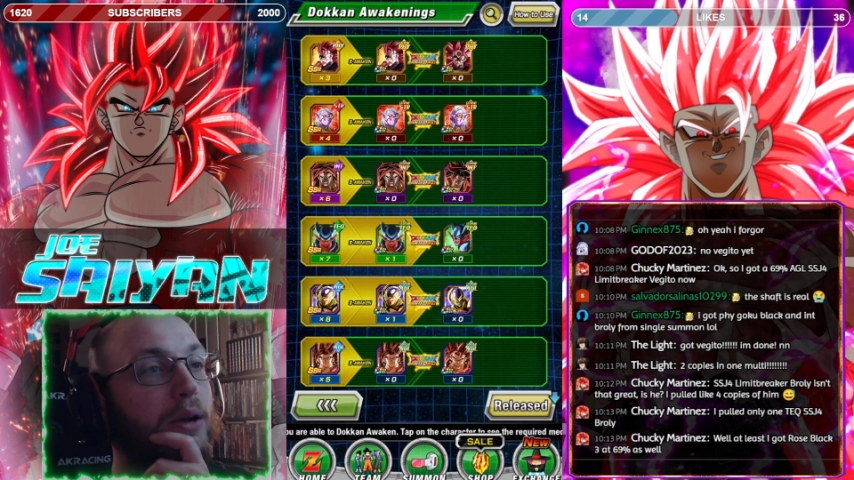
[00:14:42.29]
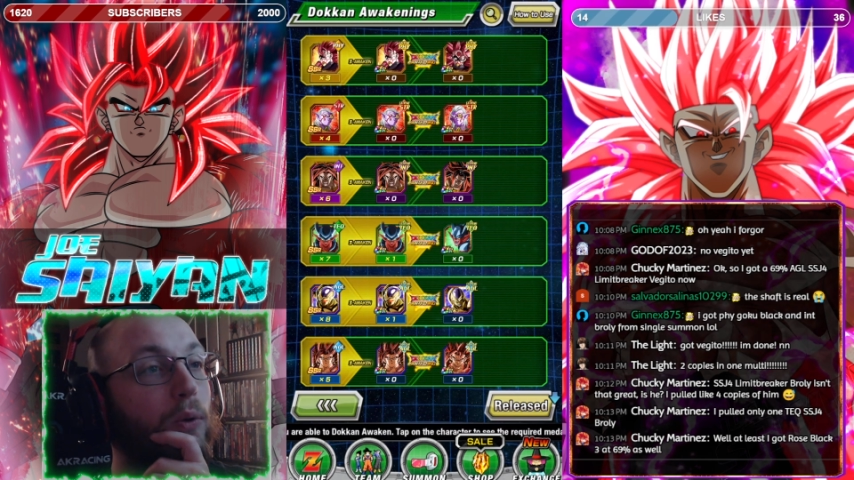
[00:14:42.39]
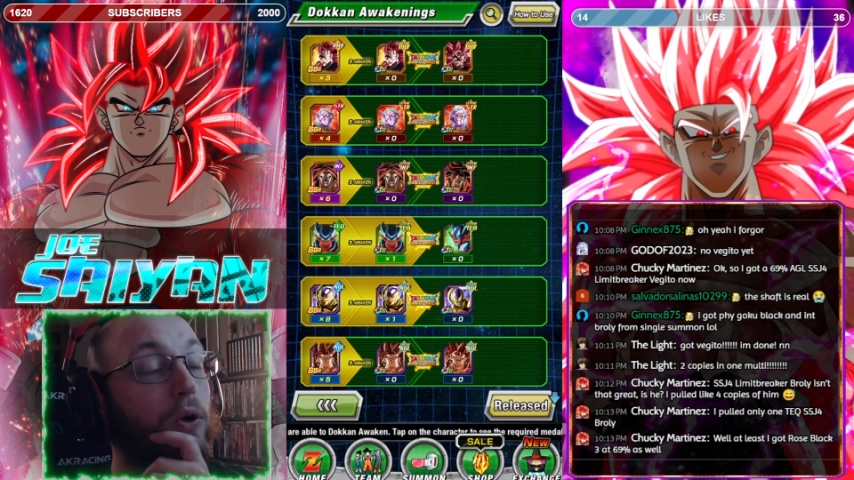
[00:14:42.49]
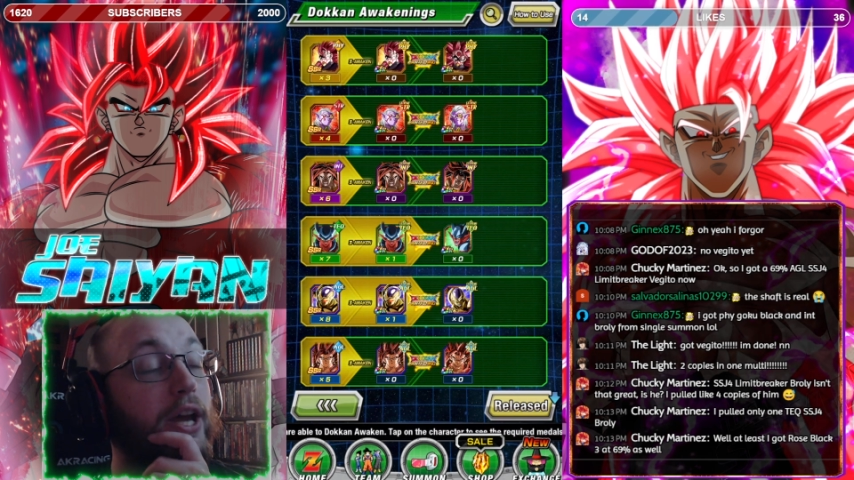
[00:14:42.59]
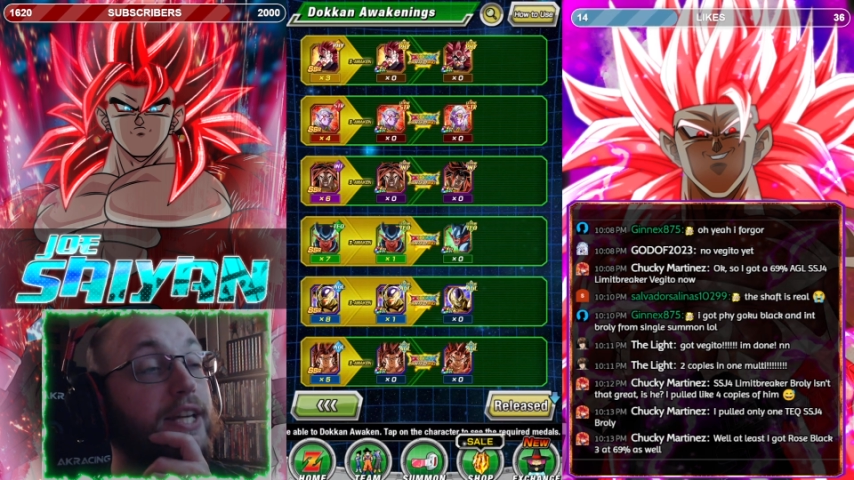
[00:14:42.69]

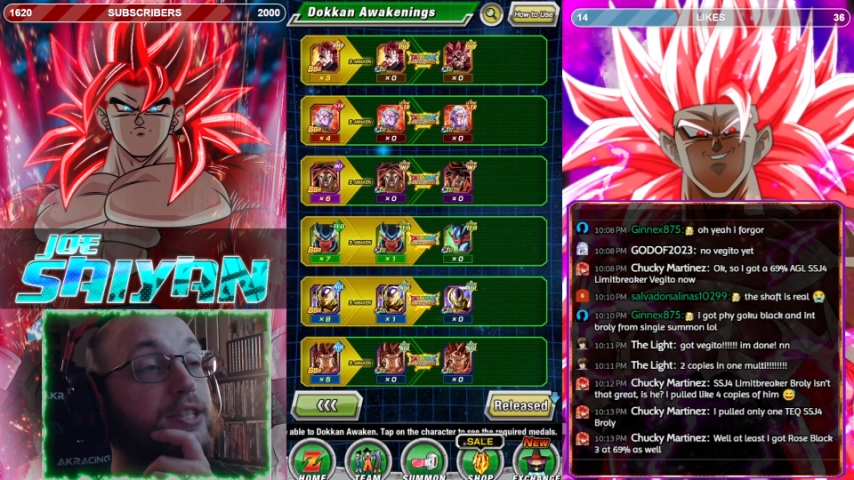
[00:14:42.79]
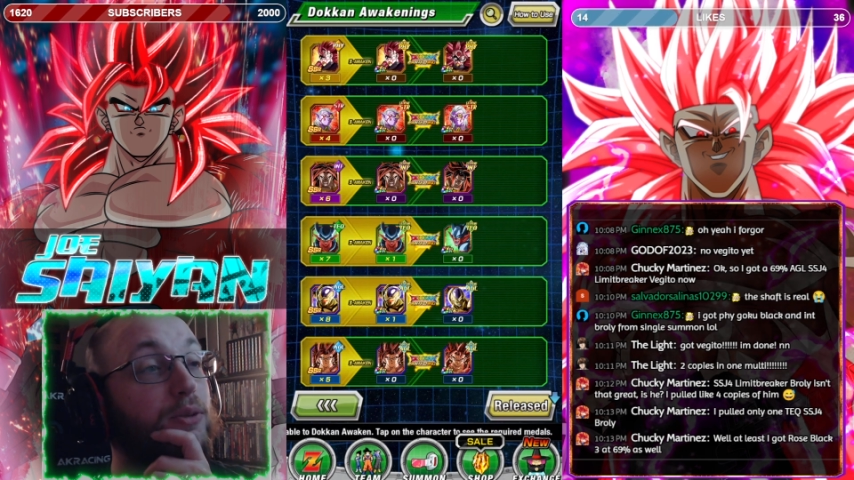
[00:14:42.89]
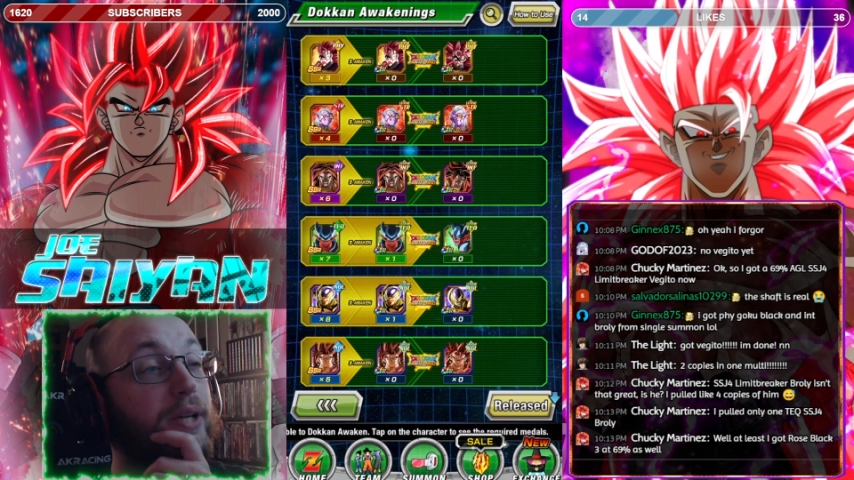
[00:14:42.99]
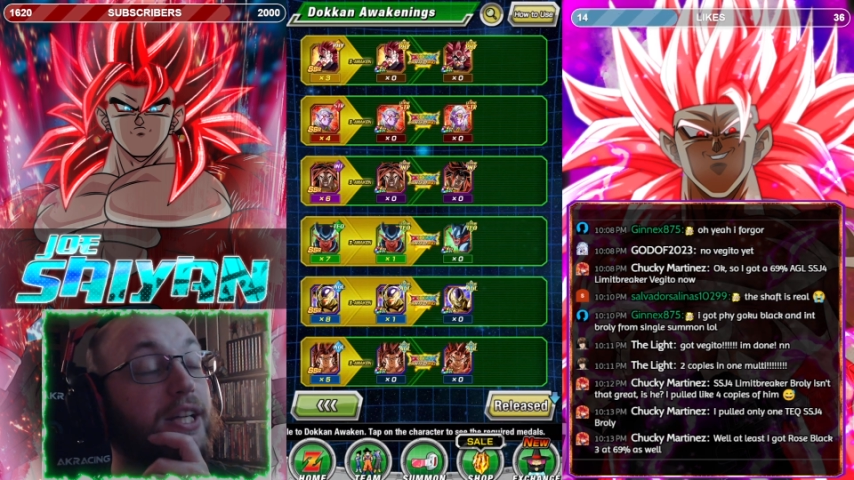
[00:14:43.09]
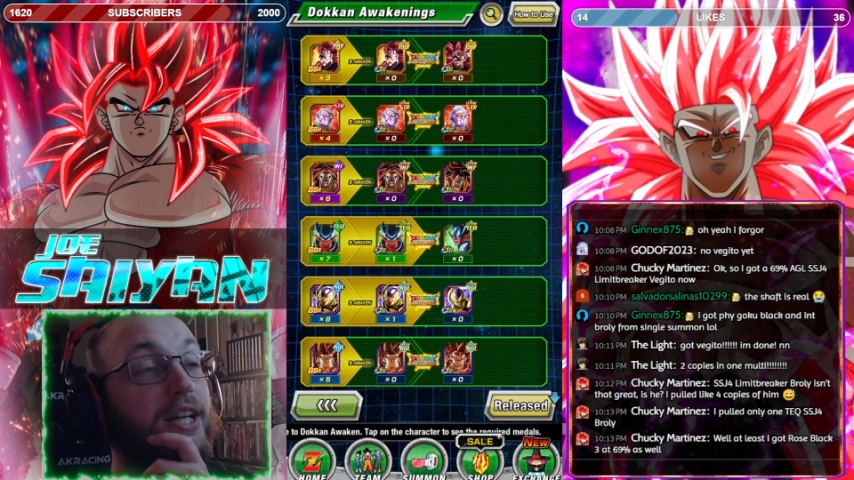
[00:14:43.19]
Way too
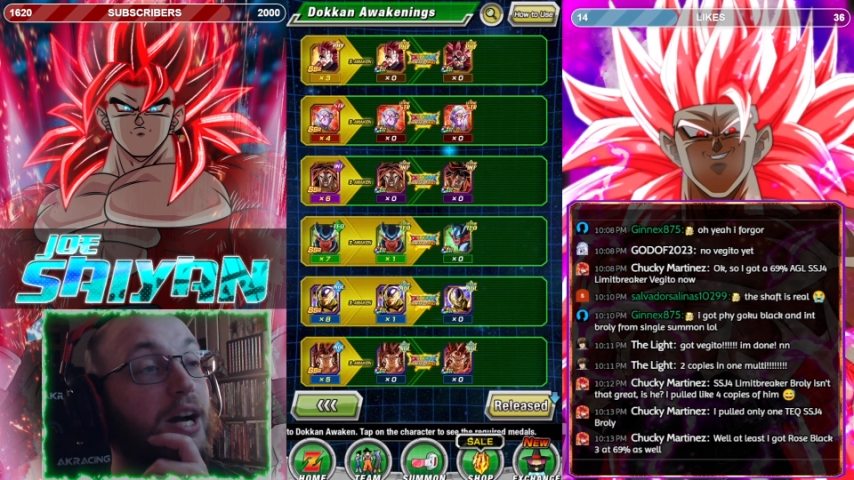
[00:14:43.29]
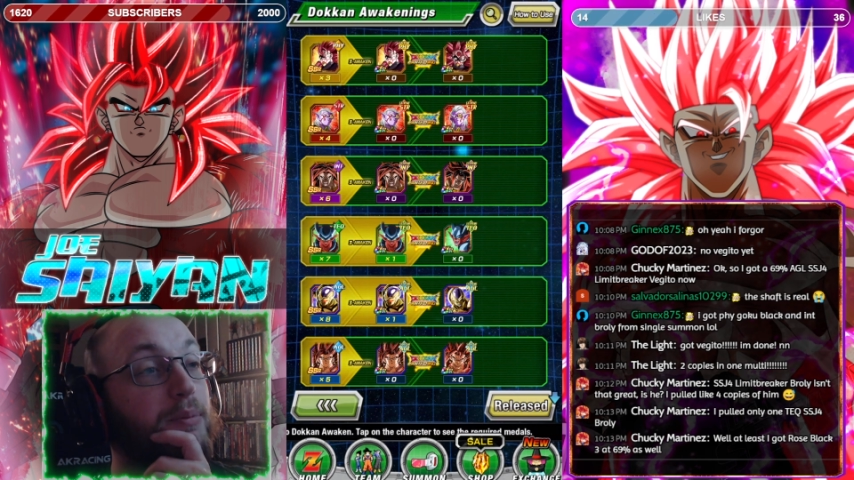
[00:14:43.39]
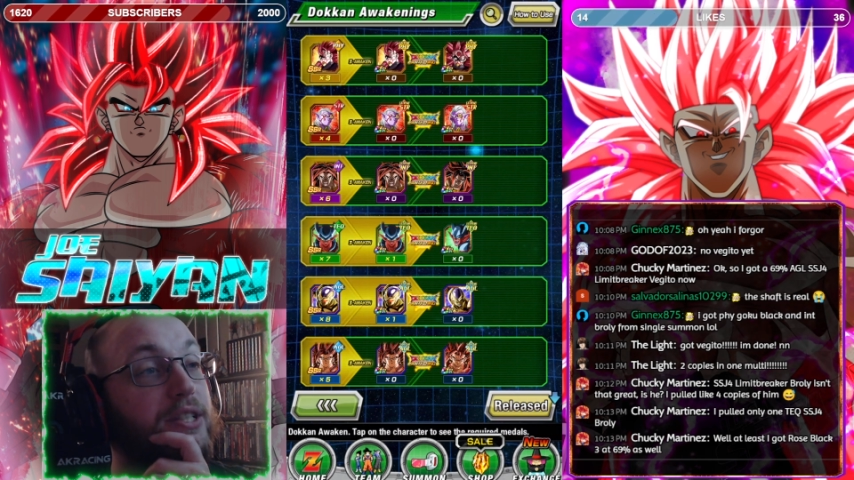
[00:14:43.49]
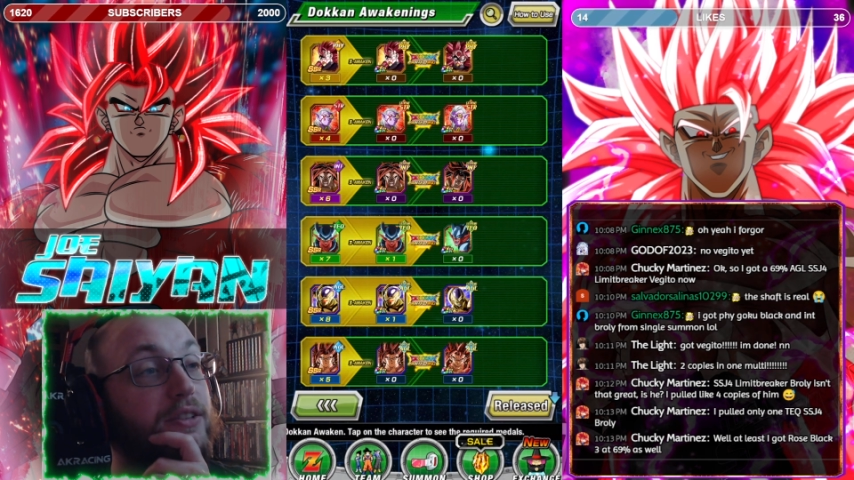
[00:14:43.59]
many copies